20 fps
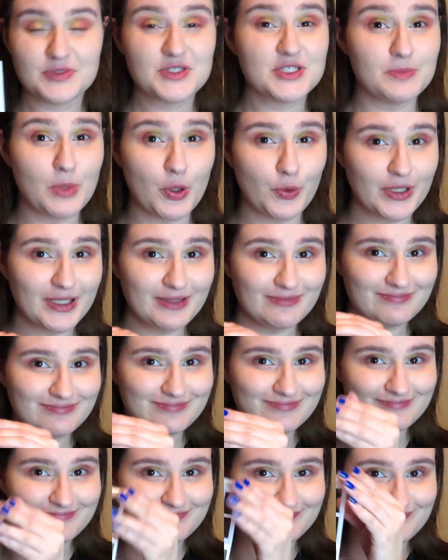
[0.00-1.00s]
Smokin'
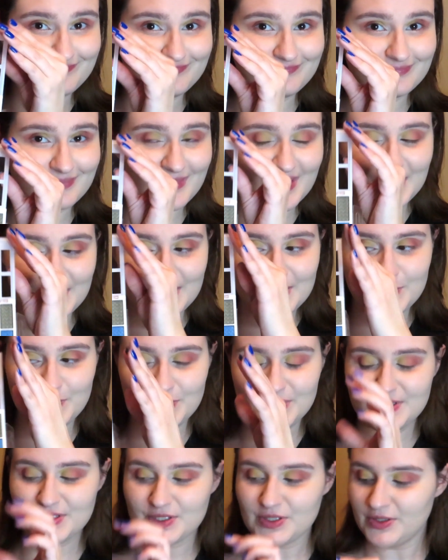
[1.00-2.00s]
is
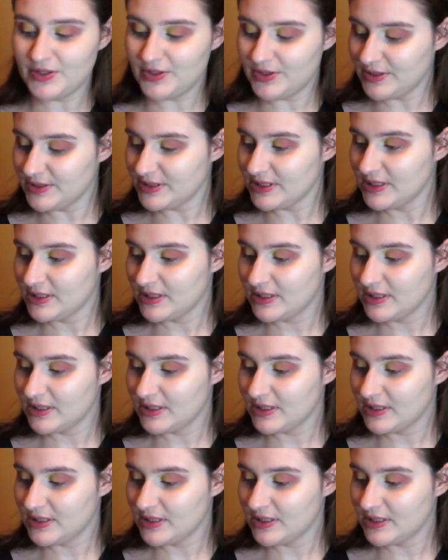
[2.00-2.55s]
what it's called.